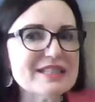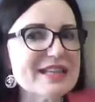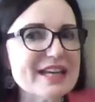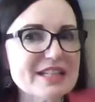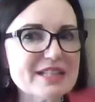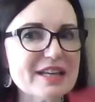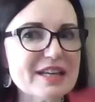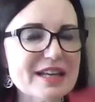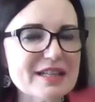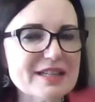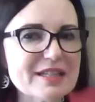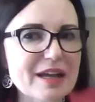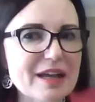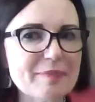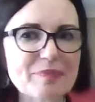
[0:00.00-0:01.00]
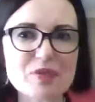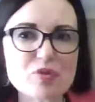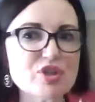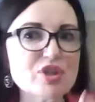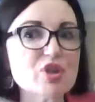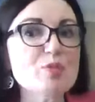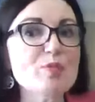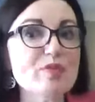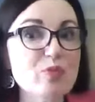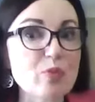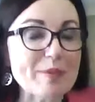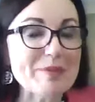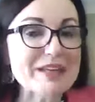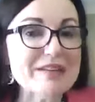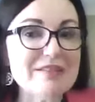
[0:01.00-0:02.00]
say there's a group of
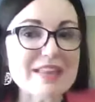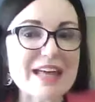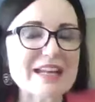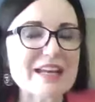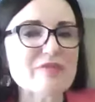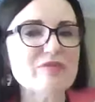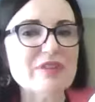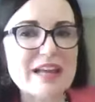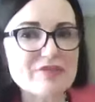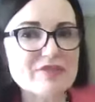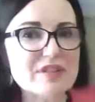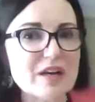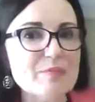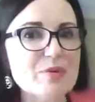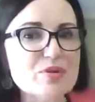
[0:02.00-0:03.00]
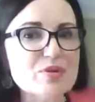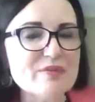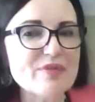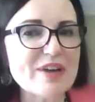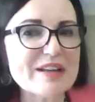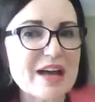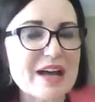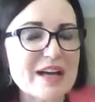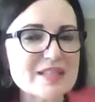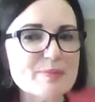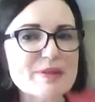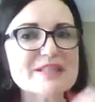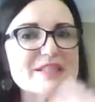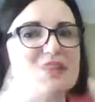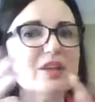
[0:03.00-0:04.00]
women that have left abusive
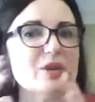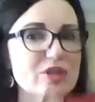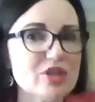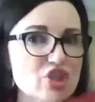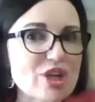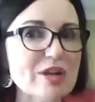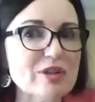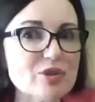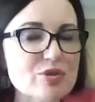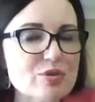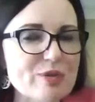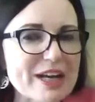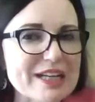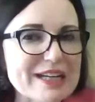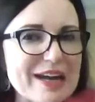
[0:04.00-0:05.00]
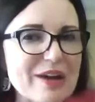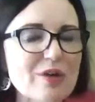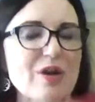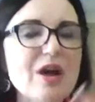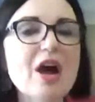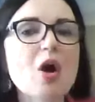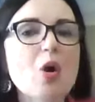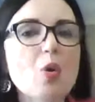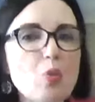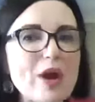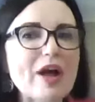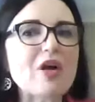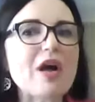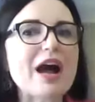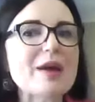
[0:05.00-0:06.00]
husbands and they're in shelters right now.
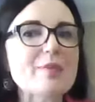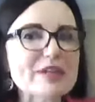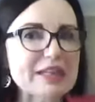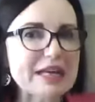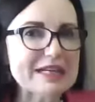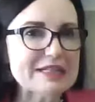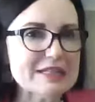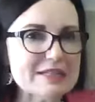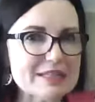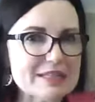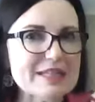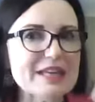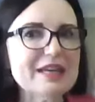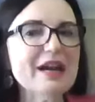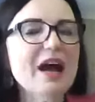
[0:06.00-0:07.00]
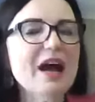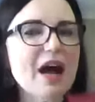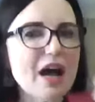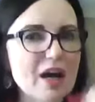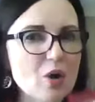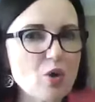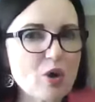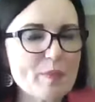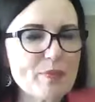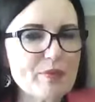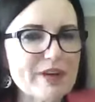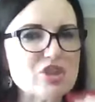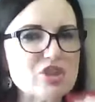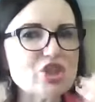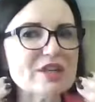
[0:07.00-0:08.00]
Well, I would like to see a
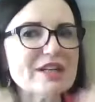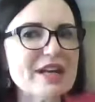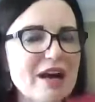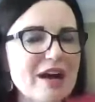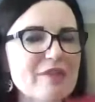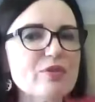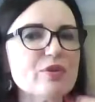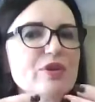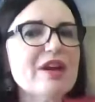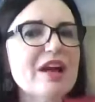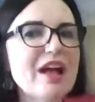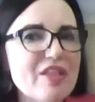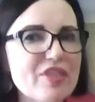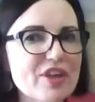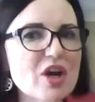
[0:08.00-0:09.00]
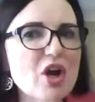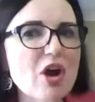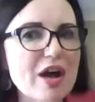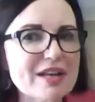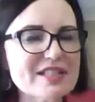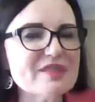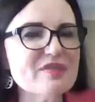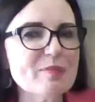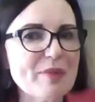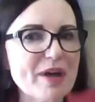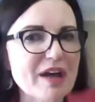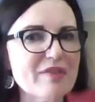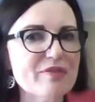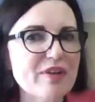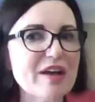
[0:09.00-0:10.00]
corporation cover the cost
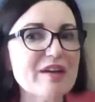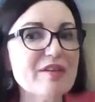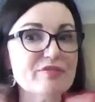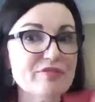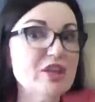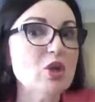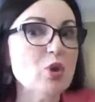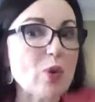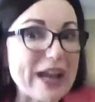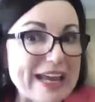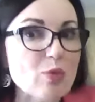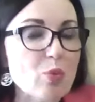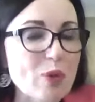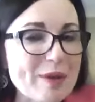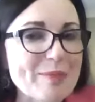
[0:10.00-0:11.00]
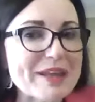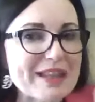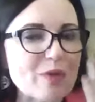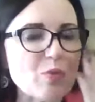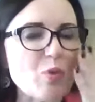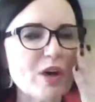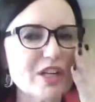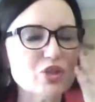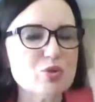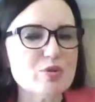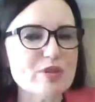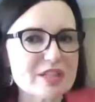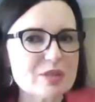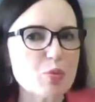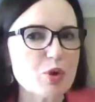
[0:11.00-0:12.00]
of 8 women that want to do
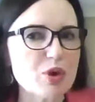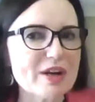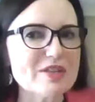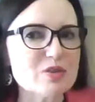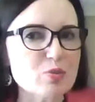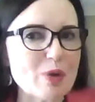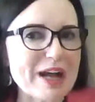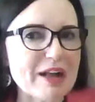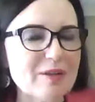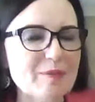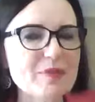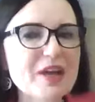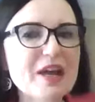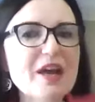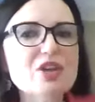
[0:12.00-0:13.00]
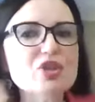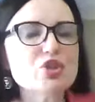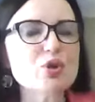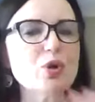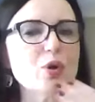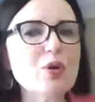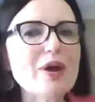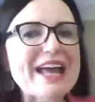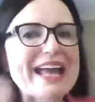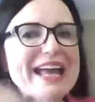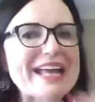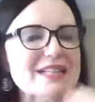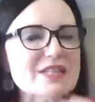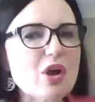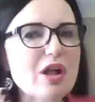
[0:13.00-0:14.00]
this work as well. So
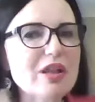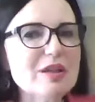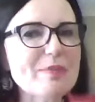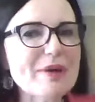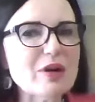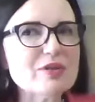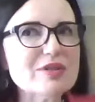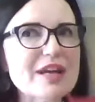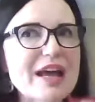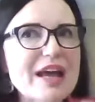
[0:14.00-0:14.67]
it's all about,